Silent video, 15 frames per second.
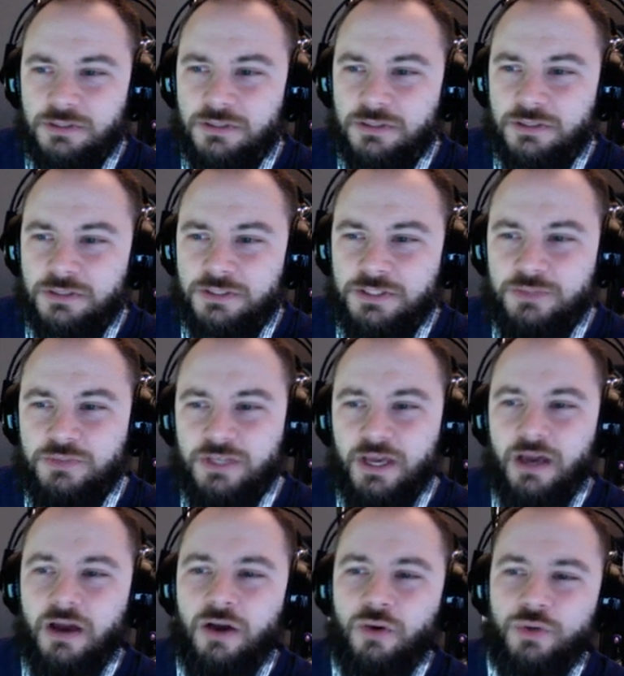It seems like I
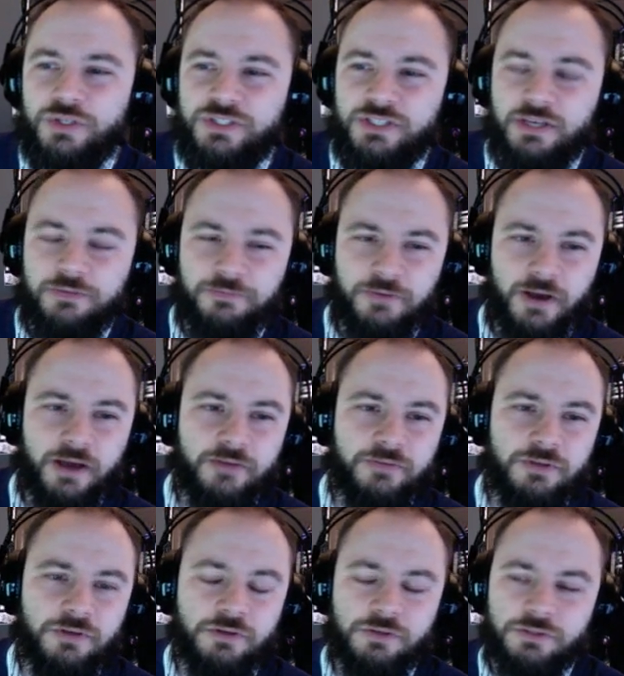always say five
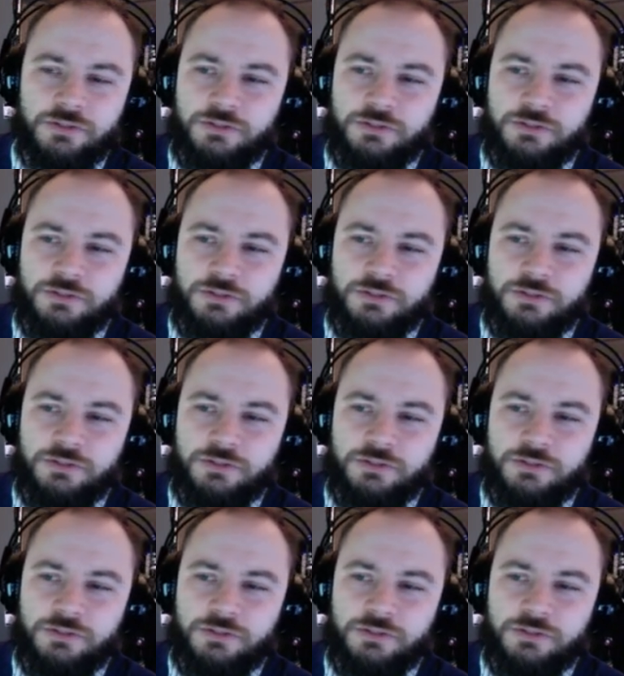years,